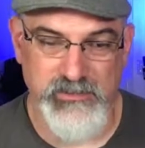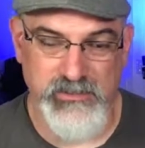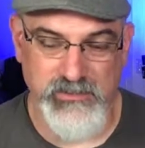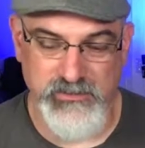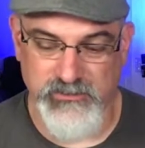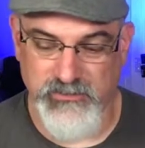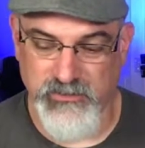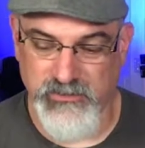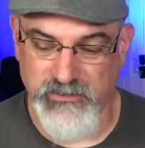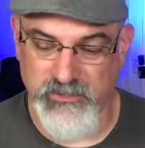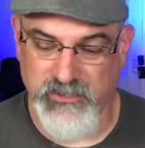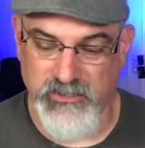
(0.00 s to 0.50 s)
Today
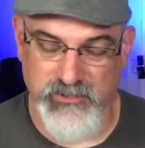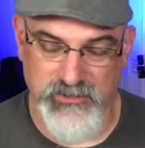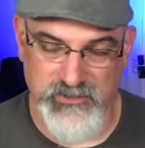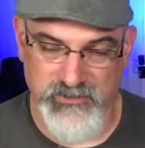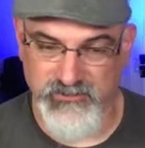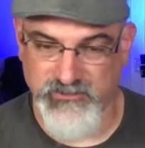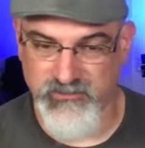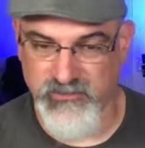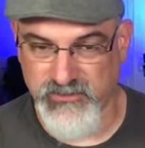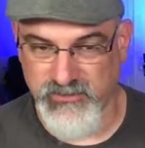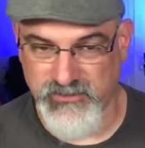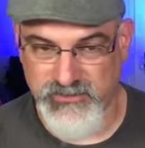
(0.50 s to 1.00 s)
was my
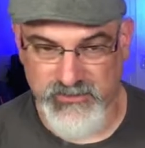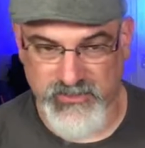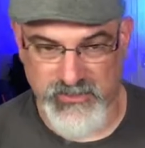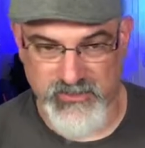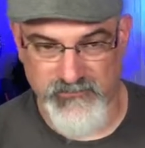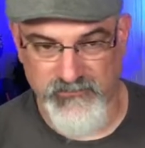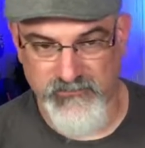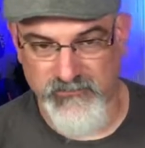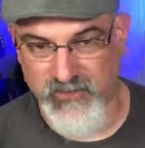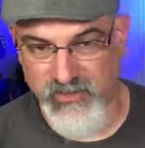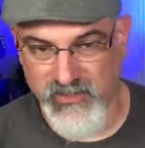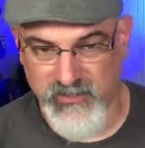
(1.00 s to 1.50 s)
daughter's first
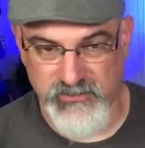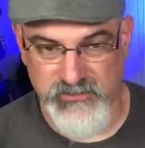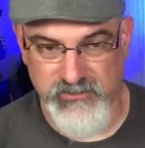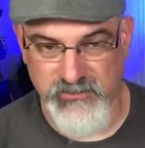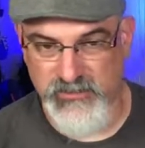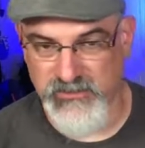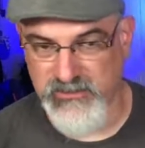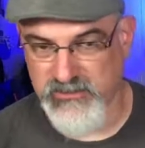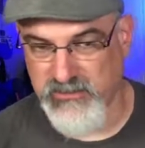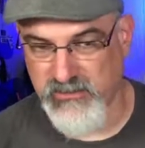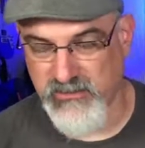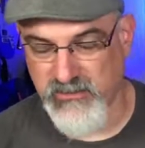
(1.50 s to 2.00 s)
day. Friday was
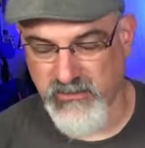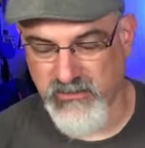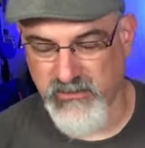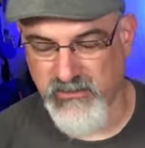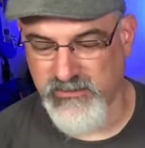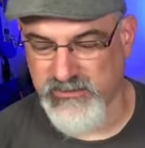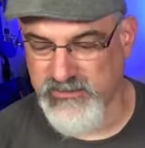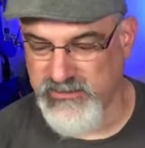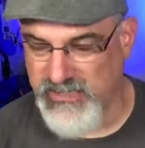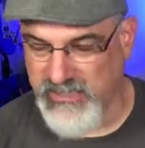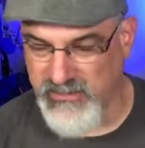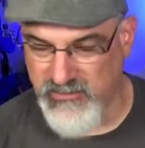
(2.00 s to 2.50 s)
my son,
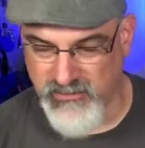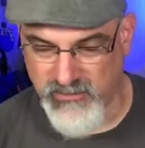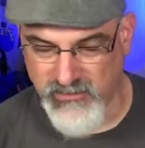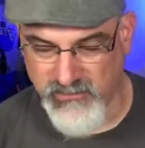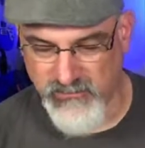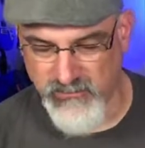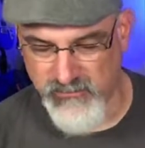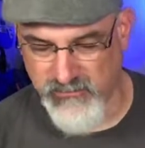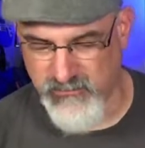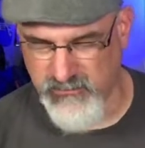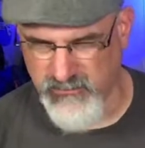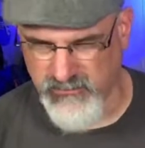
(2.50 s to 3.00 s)
or Saturday,